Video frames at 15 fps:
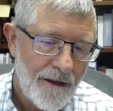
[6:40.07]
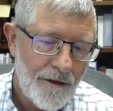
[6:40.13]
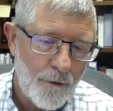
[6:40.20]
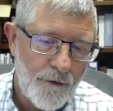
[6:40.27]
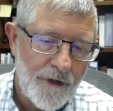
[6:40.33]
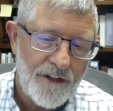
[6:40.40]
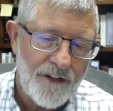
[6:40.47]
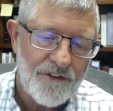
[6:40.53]

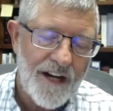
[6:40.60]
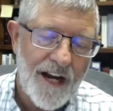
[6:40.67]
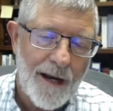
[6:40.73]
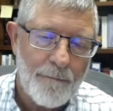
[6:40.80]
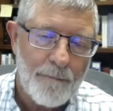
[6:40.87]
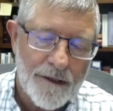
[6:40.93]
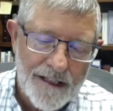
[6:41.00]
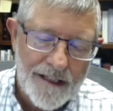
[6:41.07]
The reason
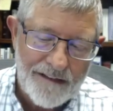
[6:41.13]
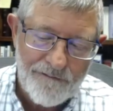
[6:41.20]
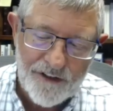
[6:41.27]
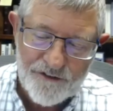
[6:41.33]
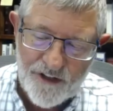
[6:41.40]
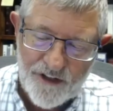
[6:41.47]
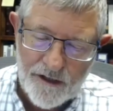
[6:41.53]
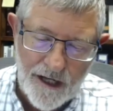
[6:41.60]
I believe
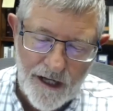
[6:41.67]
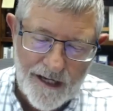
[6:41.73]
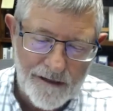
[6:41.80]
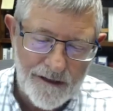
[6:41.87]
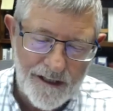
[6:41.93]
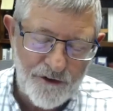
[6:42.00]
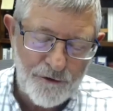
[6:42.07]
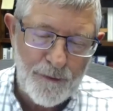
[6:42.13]
it's
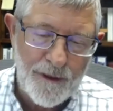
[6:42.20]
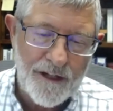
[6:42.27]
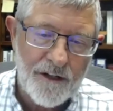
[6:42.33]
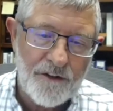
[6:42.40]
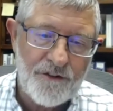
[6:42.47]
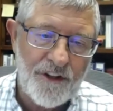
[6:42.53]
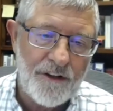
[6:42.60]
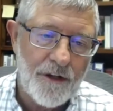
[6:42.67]
unlikely is
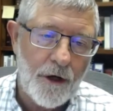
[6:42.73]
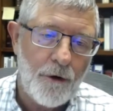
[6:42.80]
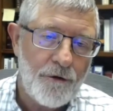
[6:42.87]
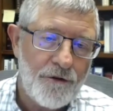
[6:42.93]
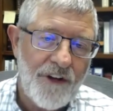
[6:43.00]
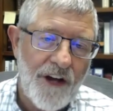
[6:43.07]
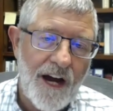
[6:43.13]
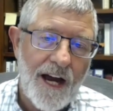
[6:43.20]
because in
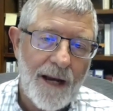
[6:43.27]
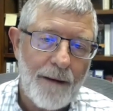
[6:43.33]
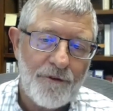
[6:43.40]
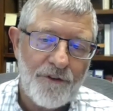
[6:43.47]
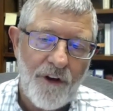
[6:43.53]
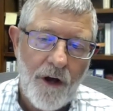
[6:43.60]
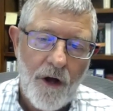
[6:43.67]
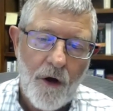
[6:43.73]
those
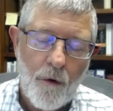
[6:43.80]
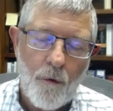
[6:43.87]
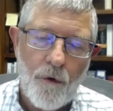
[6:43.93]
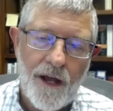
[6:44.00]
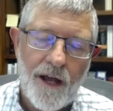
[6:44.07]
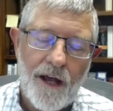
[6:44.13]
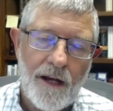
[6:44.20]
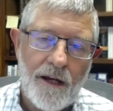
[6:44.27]
times
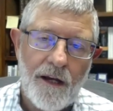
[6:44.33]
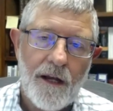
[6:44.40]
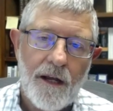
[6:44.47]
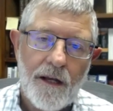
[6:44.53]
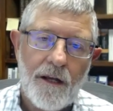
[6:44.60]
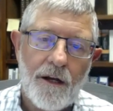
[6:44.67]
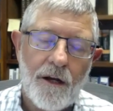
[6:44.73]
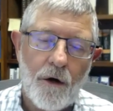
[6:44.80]
when,
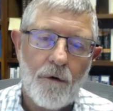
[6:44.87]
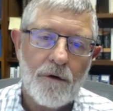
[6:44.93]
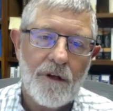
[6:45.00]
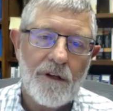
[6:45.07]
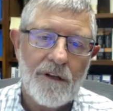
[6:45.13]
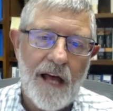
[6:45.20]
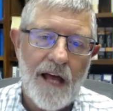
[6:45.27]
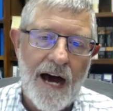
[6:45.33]
you know,
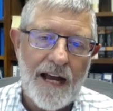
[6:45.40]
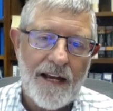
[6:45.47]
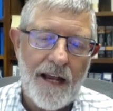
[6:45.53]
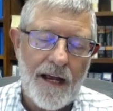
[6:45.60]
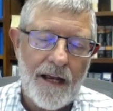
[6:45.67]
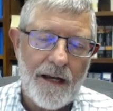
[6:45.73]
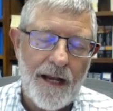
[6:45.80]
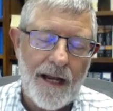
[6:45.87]
Lot
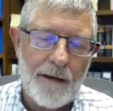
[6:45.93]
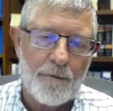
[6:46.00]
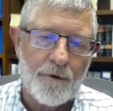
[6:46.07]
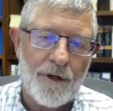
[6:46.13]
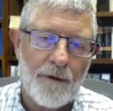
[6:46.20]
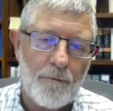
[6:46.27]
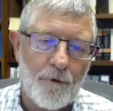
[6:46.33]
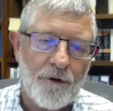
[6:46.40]
and
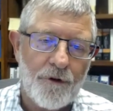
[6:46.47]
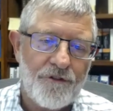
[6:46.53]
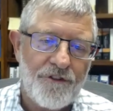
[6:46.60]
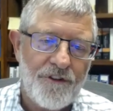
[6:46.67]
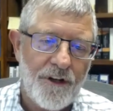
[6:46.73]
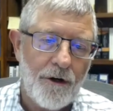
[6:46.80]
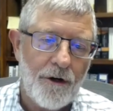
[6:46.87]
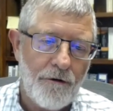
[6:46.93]
Abram were
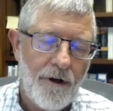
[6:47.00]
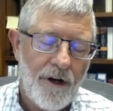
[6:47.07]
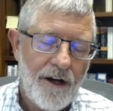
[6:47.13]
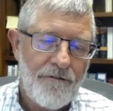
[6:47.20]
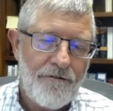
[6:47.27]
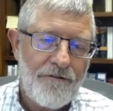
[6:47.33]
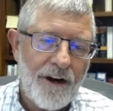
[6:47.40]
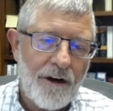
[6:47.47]
still
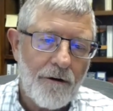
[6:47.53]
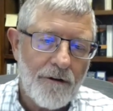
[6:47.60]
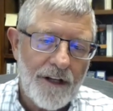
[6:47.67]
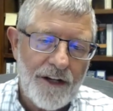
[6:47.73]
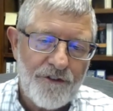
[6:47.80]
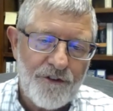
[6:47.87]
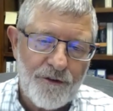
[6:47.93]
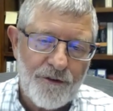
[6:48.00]

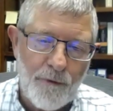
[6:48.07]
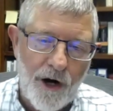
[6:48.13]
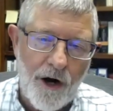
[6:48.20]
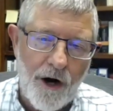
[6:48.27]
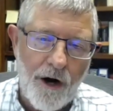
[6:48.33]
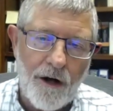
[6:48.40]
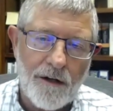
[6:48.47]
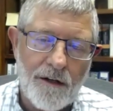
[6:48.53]
fairly
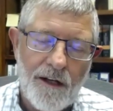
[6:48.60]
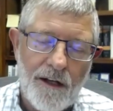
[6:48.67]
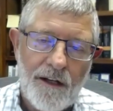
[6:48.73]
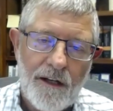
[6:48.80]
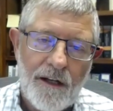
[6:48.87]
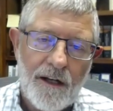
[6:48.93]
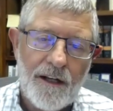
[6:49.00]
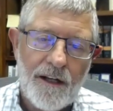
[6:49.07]
small
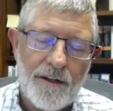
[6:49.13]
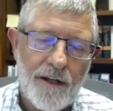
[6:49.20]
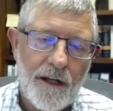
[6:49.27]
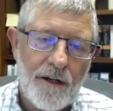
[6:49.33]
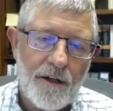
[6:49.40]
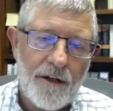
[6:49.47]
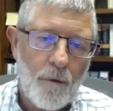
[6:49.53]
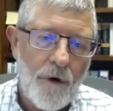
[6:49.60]
in
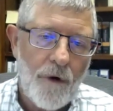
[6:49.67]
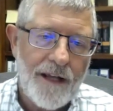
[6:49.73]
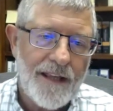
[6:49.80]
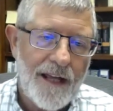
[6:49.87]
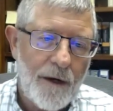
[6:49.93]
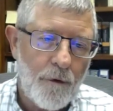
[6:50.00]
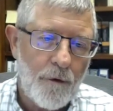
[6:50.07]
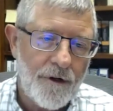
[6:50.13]
the way
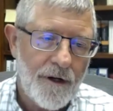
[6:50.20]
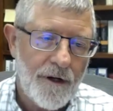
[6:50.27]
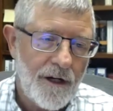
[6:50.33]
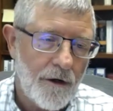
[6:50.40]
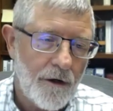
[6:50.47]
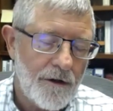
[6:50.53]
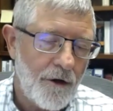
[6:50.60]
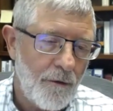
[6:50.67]
they were, you
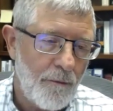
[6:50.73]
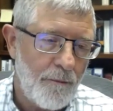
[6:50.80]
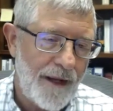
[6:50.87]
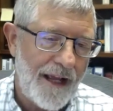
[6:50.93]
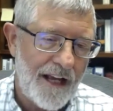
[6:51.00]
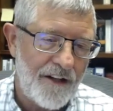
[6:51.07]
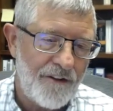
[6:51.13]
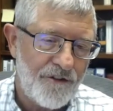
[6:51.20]
know, little
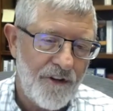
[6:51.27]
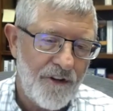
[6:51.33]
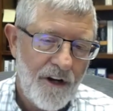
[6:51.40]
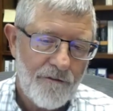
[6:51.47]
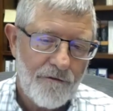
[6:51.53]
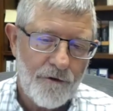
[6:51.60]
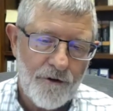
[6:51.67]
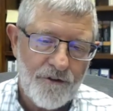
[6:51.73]
bands
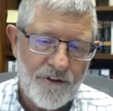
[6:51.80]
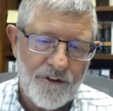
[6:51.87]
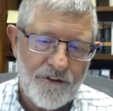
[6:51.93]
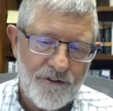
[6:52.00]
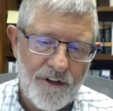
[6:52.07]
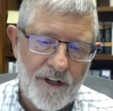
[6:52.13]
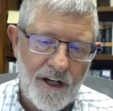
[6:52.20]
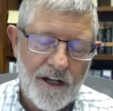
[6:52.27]

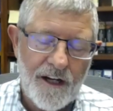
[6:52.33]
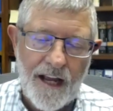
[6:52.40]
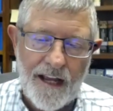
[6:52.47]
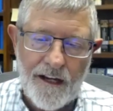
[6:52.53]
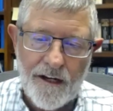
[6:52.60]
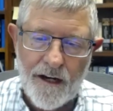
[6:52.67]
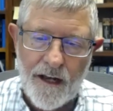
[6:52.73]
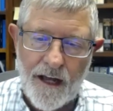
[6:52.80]
versus the
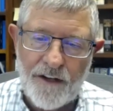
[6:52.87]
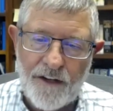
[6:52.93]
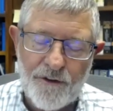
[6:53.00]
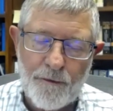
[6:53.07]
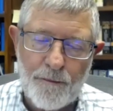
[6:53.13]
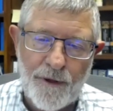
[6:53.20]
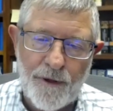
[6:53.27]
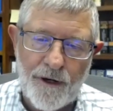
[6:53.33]

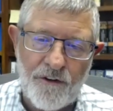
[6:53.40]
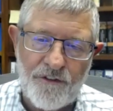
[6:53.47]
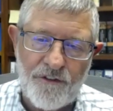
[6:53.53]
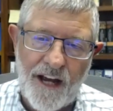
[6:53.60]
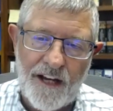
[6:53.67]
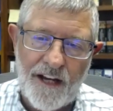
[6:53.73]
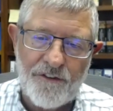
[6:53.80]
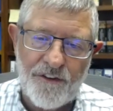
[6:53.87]
Canaanites, the
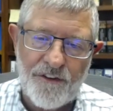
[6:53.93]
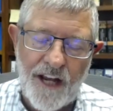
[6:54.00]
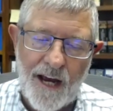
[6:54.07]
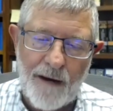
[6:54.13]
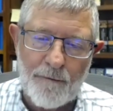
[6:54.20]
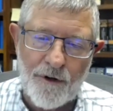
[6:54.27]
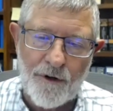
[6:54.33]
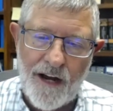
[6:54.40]
Perizzites, the
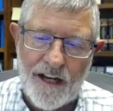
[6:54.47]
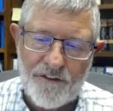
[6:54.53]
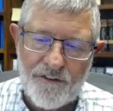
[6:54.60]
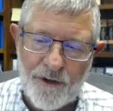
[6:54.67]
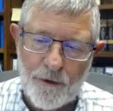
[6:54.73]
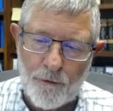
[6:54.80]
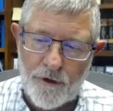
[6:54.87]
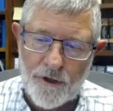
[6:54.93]

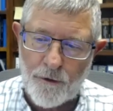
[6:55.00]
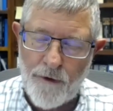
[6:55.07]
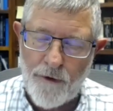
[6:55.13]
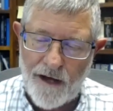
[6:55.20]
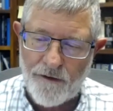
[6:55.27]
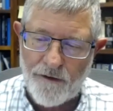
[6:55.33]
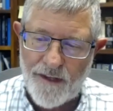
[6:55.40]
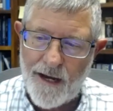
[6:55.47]
Amorites that were
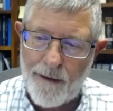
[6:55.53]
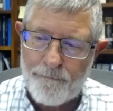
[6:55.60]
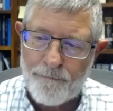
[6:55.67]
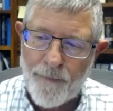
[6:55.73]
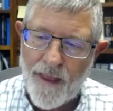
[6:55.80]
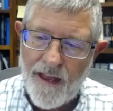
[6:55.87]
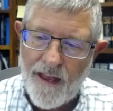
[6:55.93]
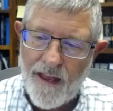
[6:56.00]
around
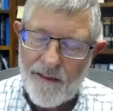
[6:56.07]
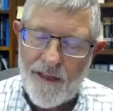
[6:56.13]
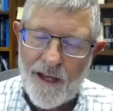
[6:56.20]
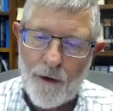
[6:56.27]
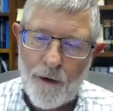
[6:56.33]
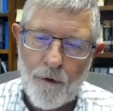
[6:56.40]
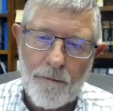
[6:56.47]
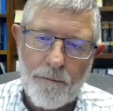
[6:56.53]
them.
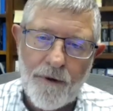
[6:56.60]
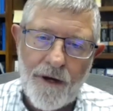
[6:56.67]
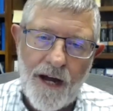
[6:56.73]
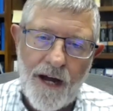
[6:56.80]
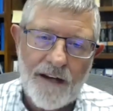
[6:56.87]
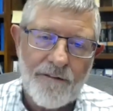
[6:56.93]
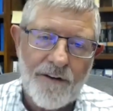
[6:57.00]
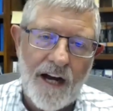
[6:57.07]
They were
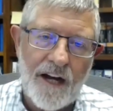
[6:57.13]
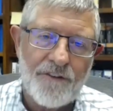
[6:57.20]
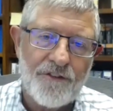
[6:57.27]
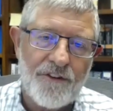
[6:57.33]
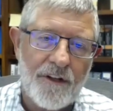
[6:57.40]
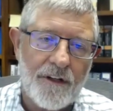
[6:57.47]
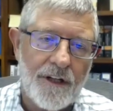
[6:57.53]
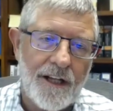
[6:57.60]
kind of
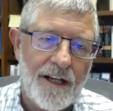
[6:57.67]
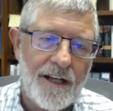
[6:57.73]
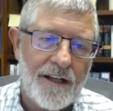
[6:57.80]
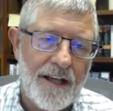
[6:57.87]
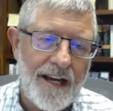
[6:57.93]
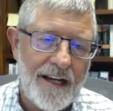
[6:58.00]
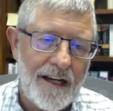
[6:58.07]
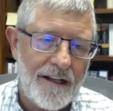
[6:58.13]
constantly
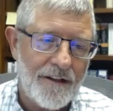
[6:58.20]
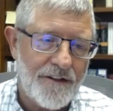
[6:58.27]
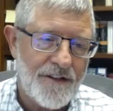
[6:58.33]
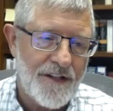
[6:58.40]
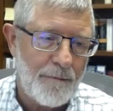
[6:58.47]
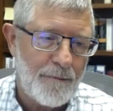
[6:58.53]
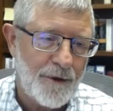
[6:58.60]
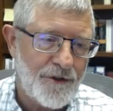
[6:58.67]
taking the
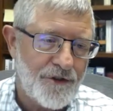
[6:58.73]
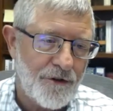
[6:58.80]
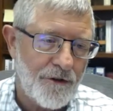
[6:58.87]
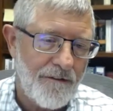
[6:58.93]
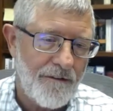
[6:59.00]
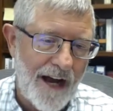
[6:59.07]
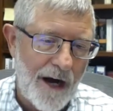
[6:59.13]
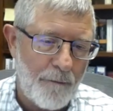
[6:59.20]

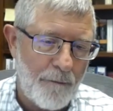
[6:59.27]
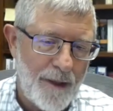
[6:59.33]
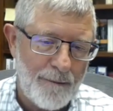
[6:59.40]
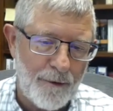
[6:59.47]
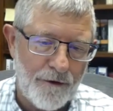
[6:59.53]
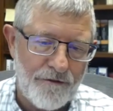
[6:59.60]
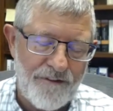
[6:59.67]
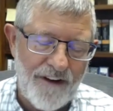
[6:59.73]
temperature of how
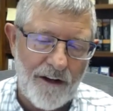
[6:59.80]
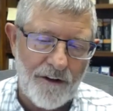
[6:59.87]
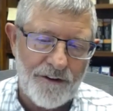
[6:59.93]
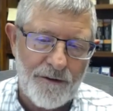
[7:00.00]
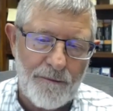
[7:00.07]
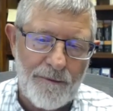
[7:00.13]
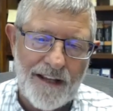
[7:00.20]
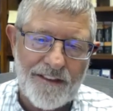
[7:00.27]
people
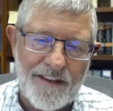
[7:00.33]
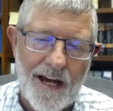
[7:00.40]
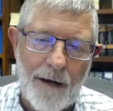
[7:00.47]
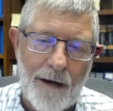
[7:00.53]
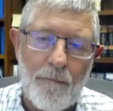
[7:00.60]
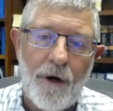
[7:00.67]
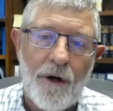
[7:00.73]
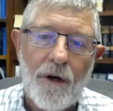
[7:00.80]
felt about
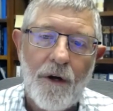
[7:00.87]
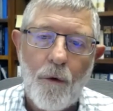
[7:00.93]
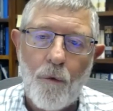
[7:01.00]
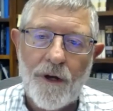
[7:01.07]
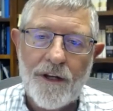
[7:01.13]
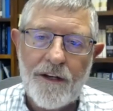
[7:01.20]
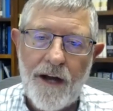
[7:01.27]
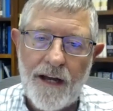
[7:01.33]
them.
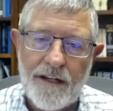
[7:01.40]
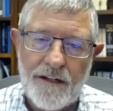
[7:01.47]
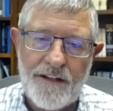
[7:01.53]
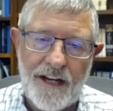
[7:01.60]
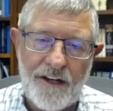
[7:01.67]
What kind of